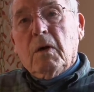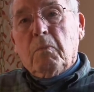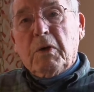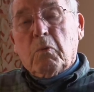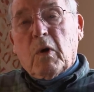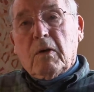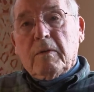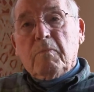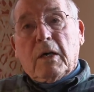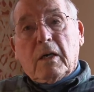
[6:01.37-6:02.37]
be
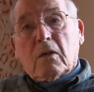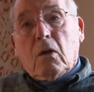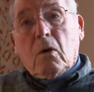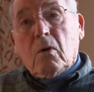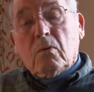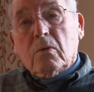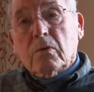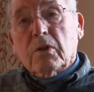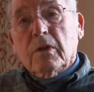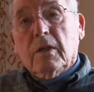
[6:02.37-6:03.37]
wearing my
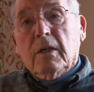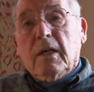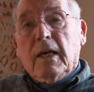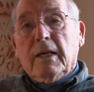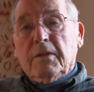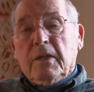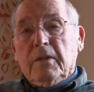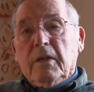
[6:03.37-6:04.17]
clothes and then